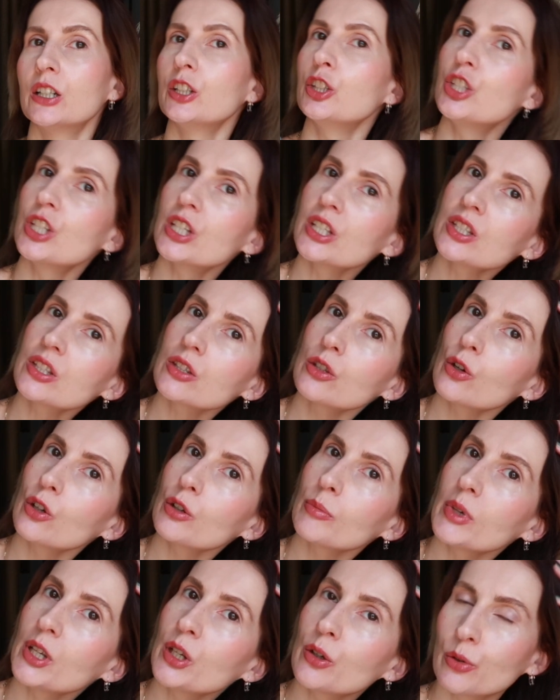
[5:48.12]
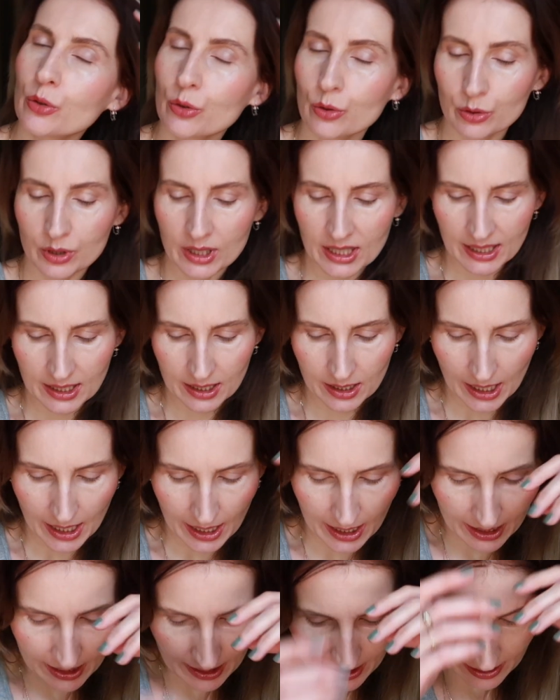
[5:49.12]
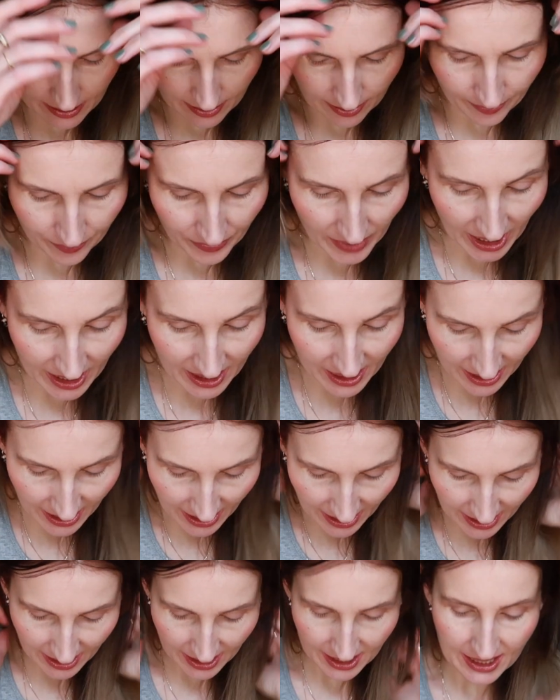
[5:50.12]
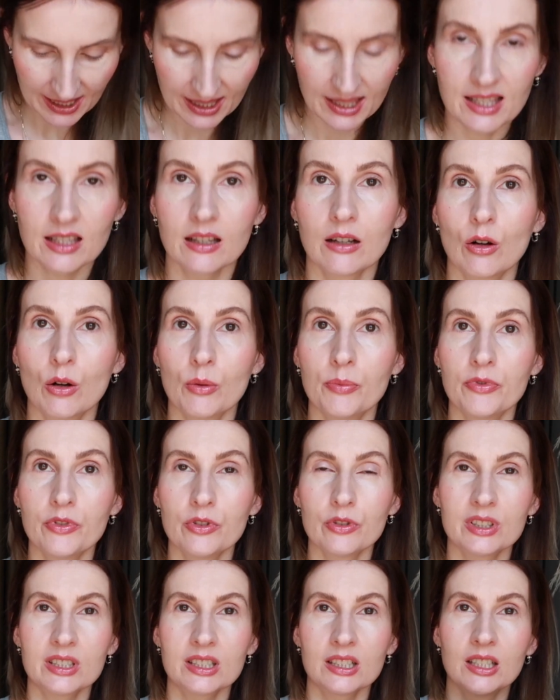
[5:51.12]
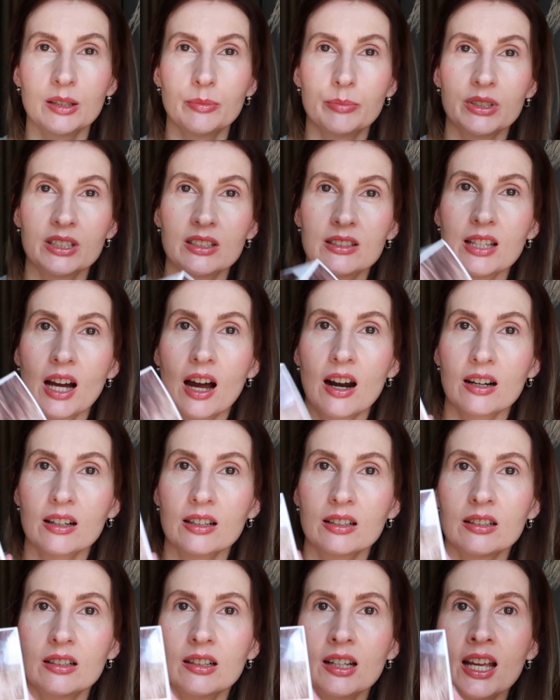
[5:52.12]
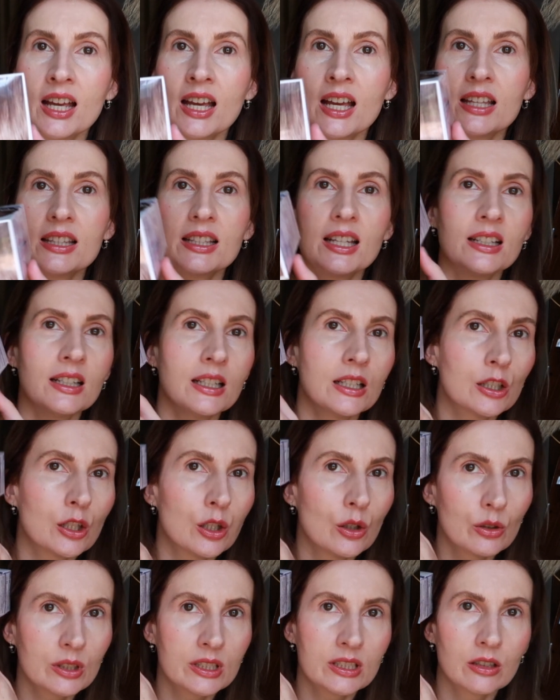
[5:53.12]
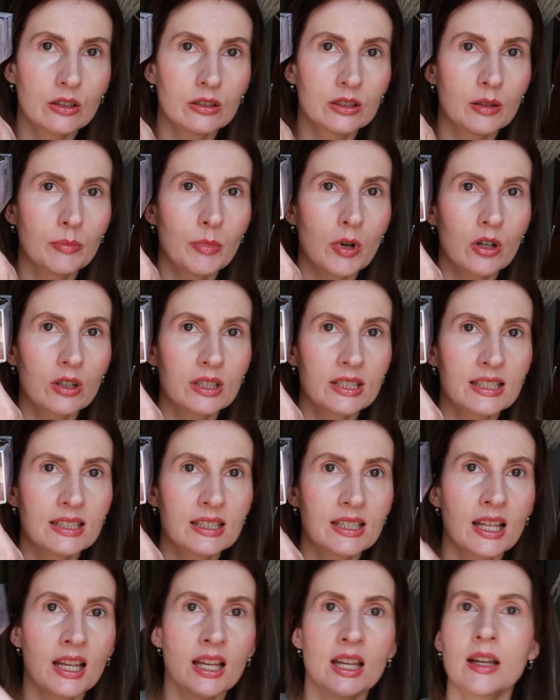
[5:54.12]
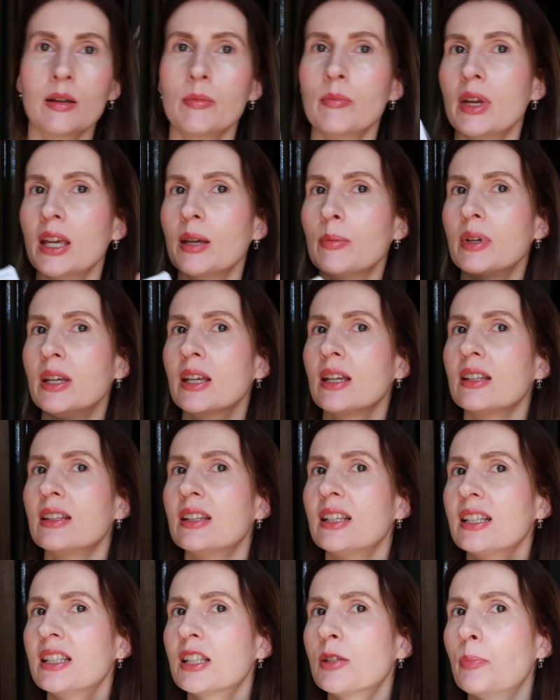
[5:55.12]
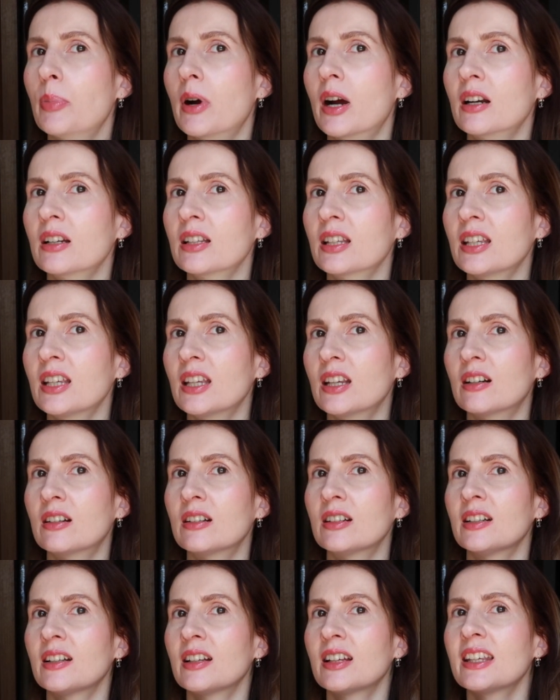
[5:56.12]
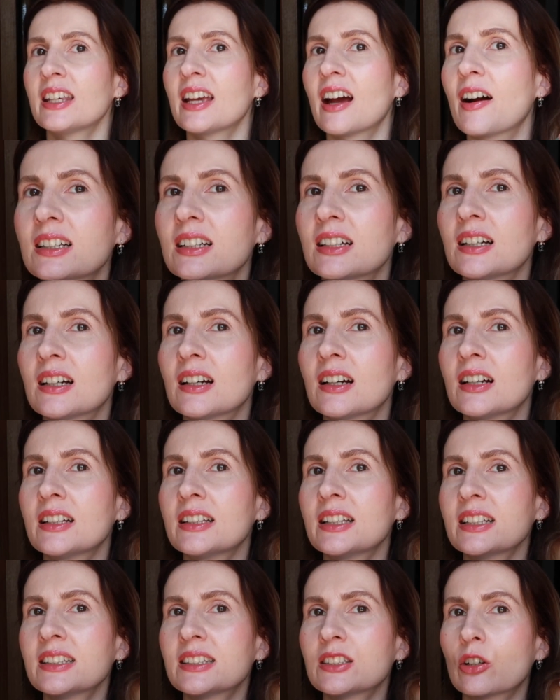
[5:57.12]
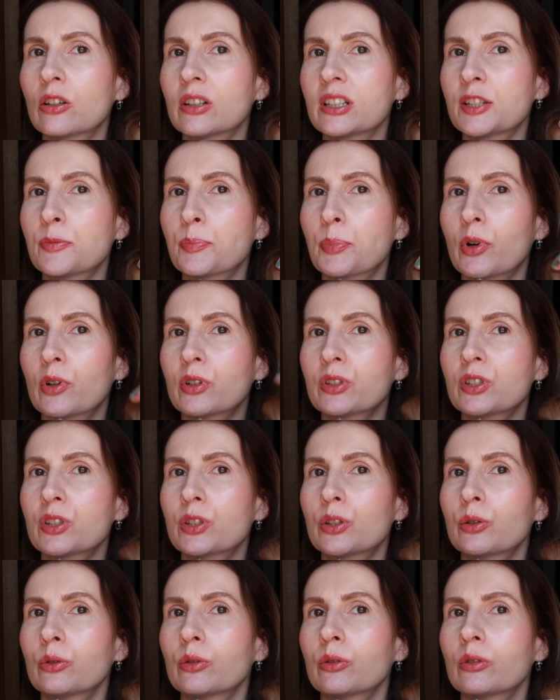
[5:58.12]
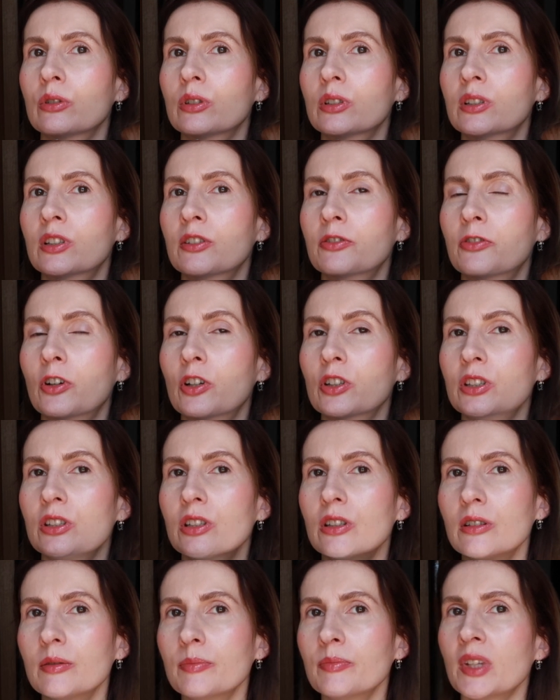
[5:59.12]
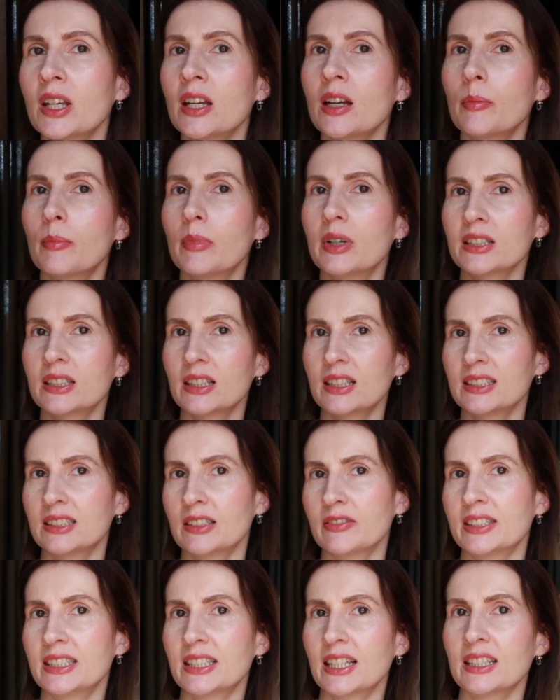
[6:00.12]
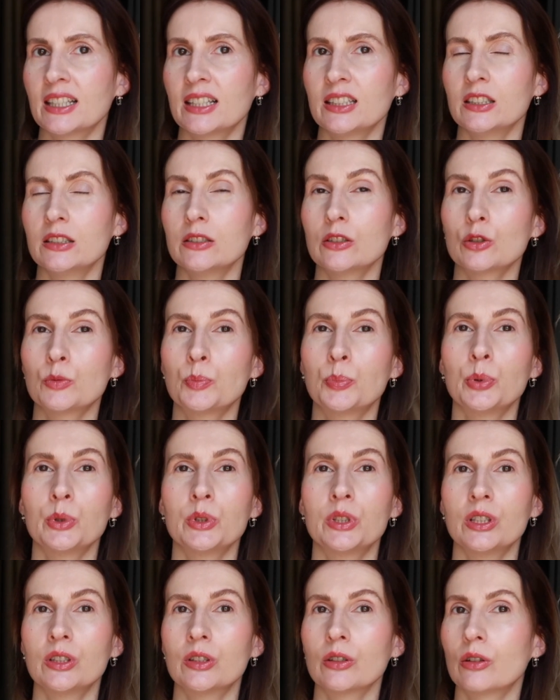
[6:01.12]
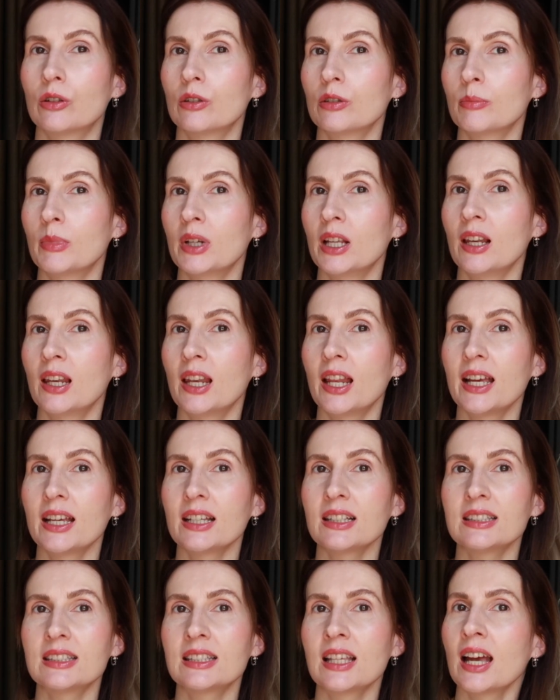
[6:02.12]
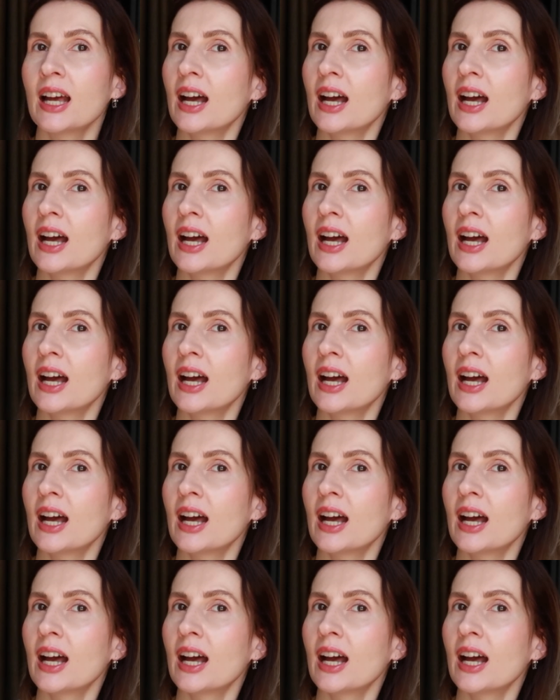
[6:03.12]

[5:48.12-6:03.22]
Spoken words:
just on my roots, and I think it's obviously a bit darker than it looks on the box. Maybe this part here, yeah, this corresponds to the photo, but as I've said, I did not put it on my length.